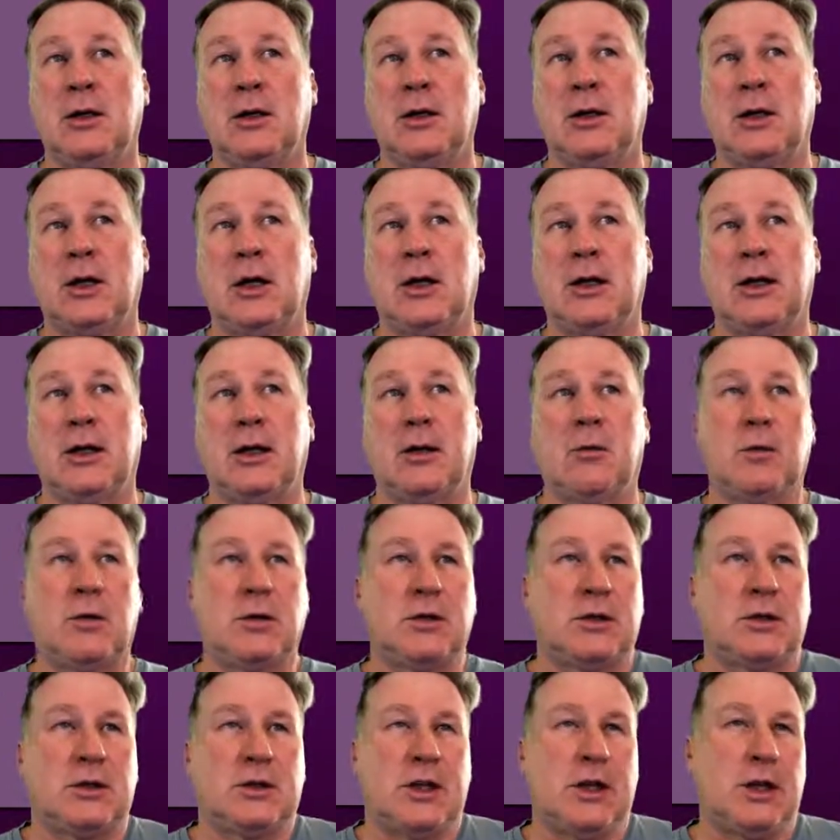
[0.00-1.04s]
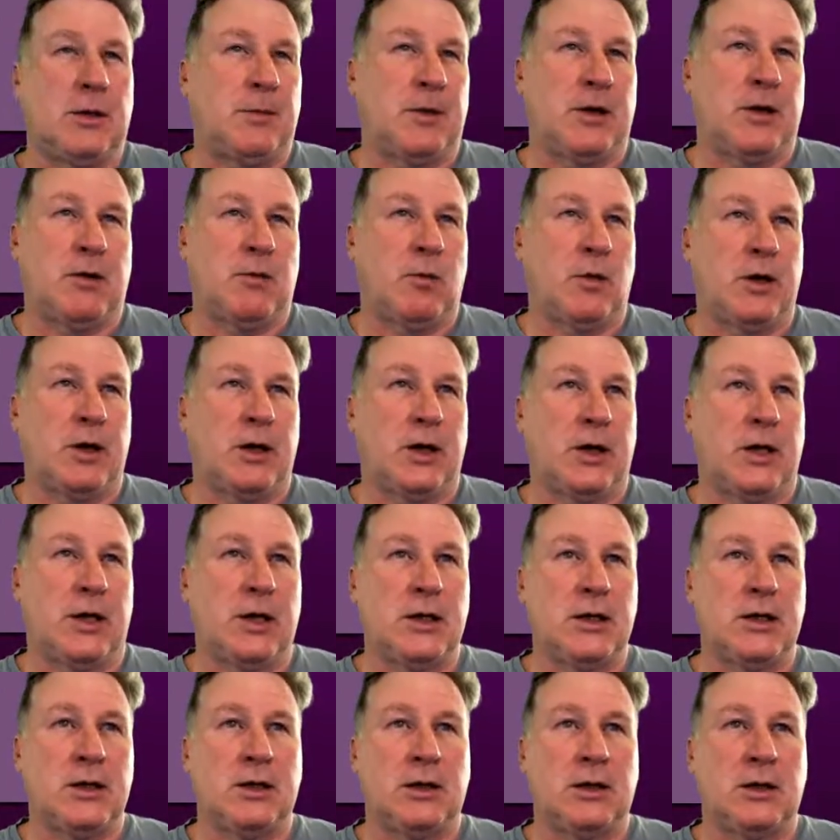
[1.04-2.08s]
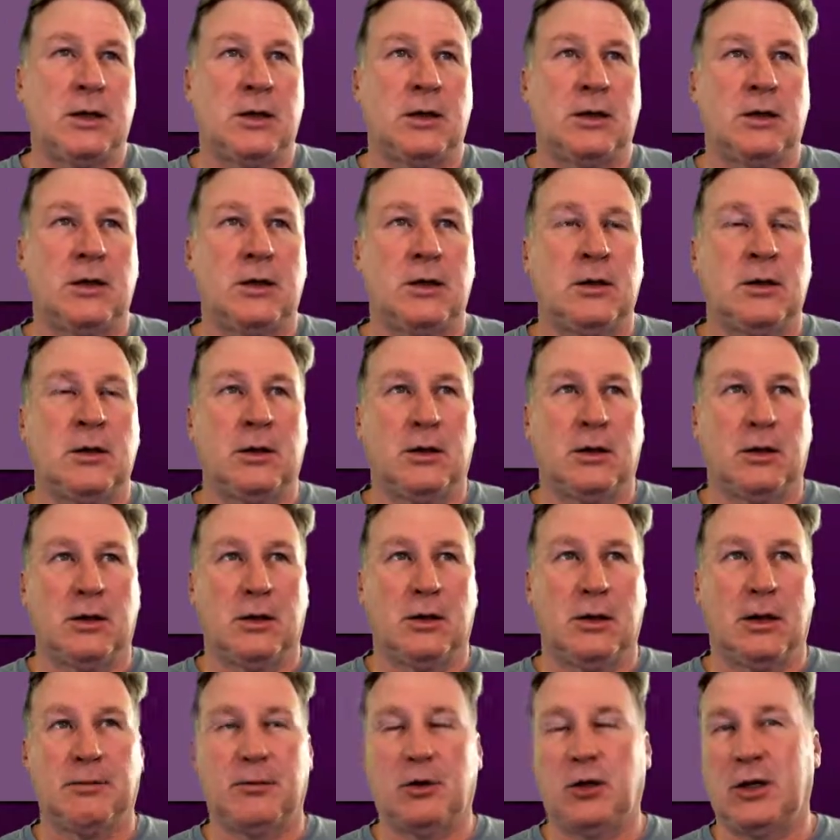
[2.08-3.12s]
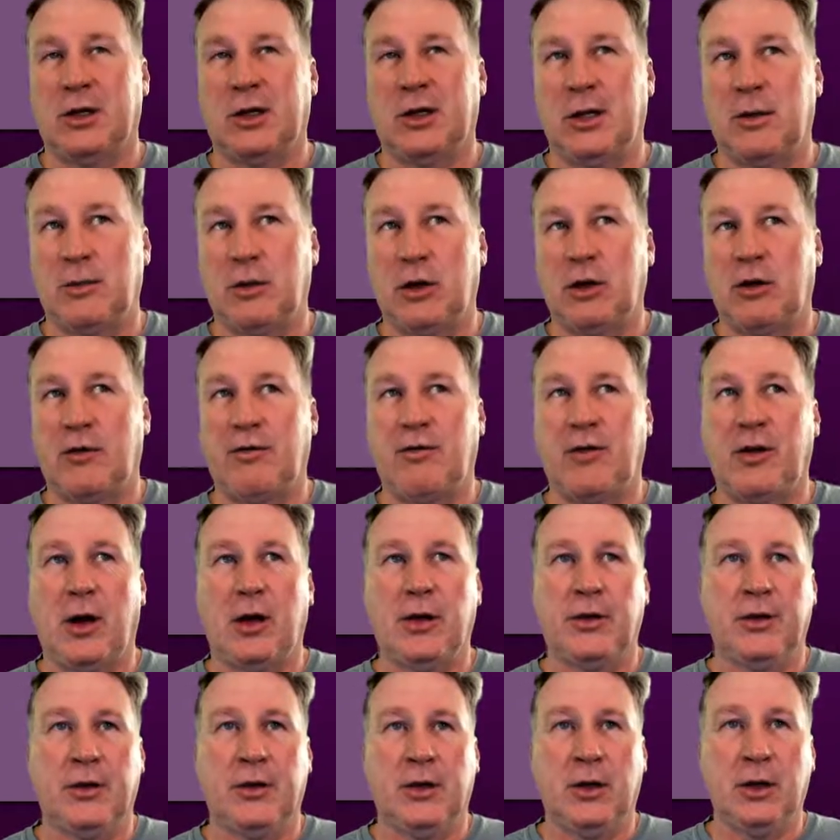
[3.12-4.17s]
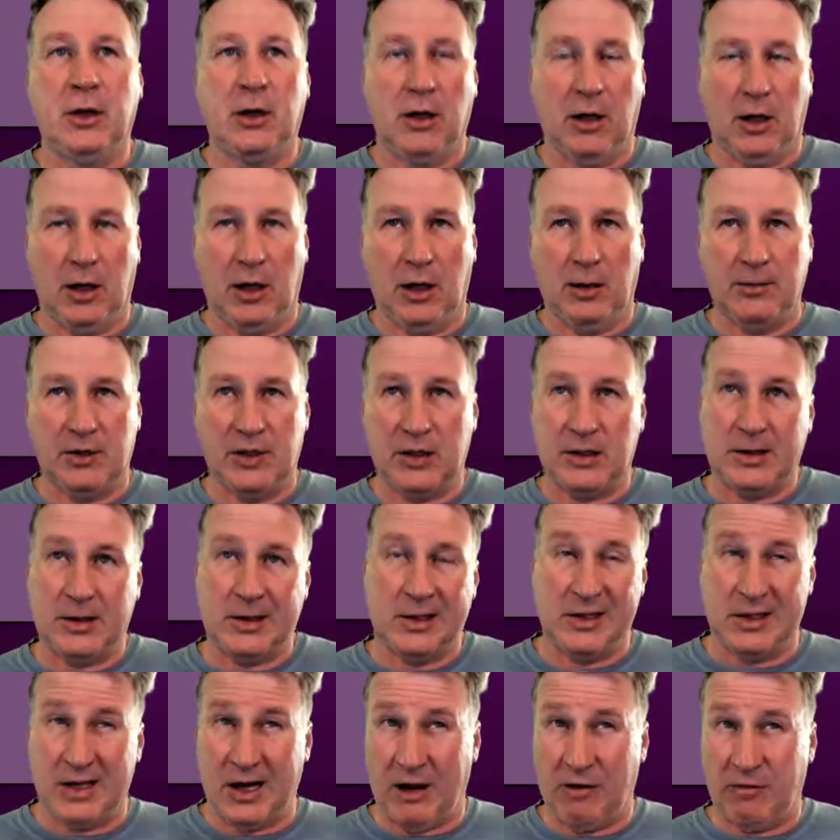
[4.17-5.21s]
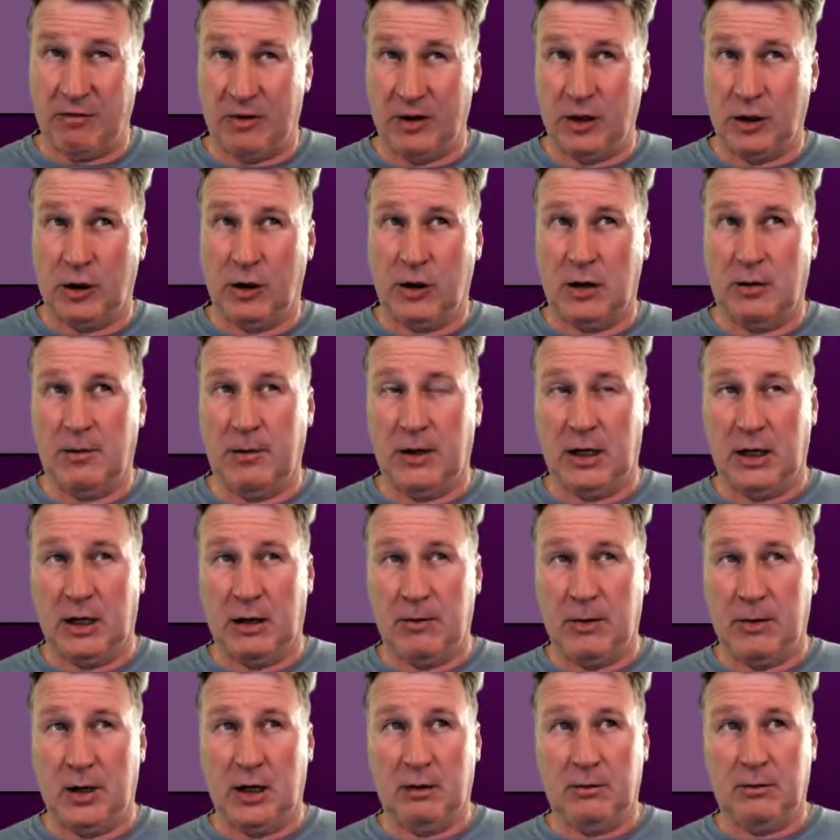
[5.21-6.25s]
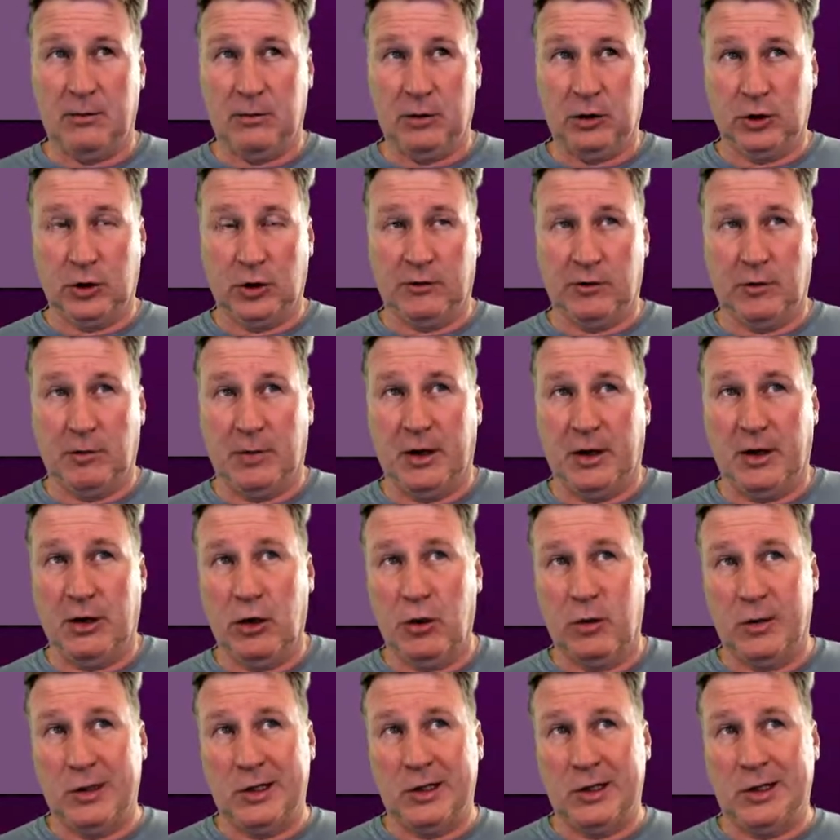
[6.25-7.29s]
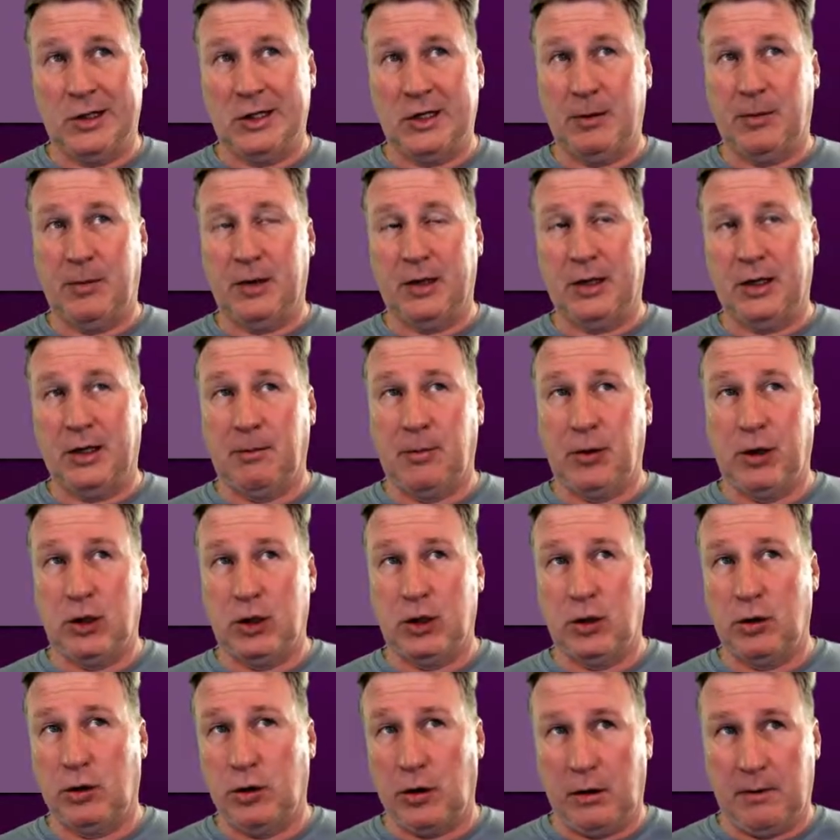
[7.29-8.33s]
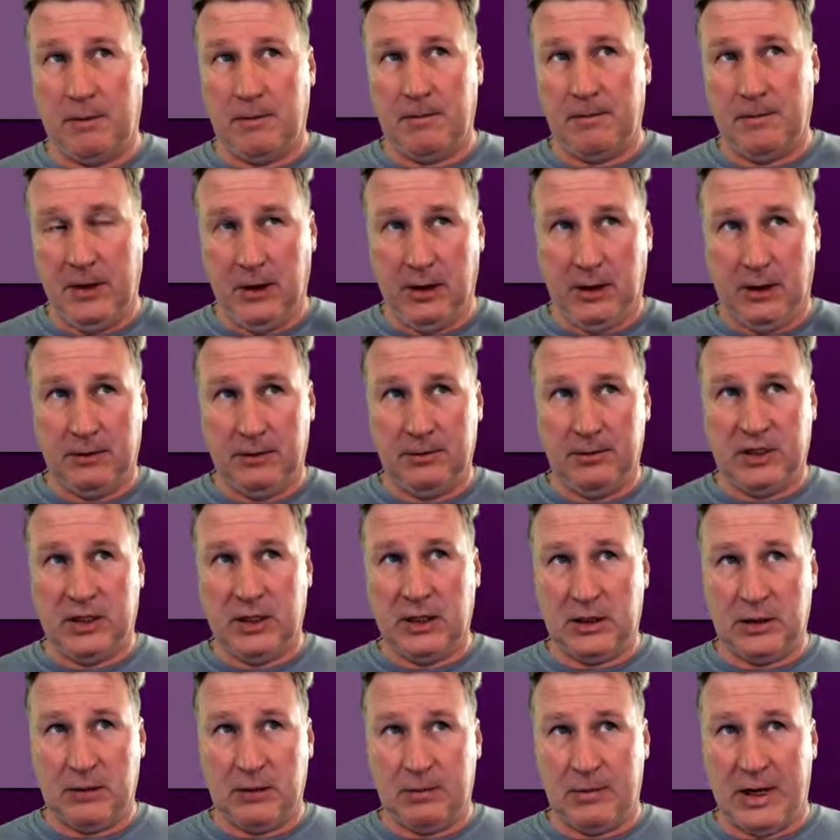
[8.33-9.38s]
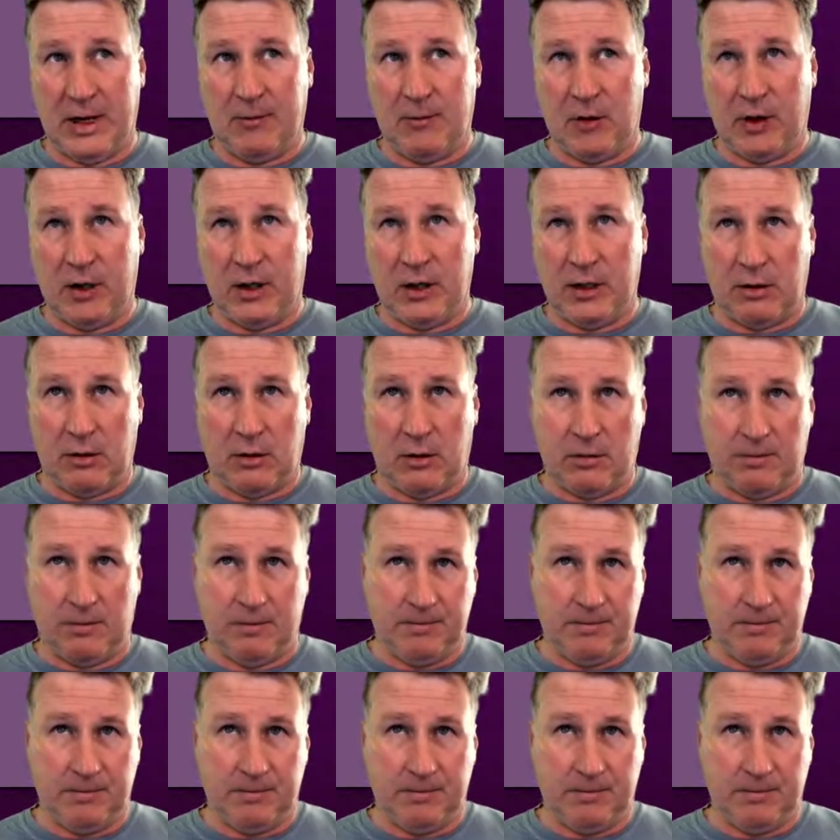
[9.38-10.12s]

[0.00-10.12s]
And then we'll just keep it what it is. I'm going to keep the default since it's not really going to be an email server, but you would typically put your system name right there, or